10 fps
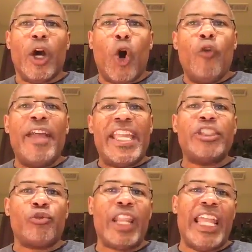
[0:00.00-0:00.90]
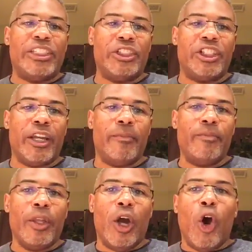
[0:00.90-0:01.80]
over his relationship,
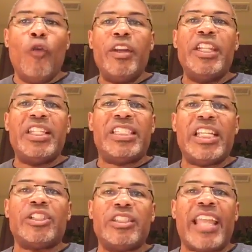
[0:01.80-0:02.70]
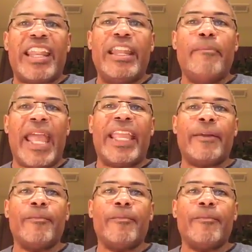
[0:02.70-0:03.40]
over the decisions that he makes.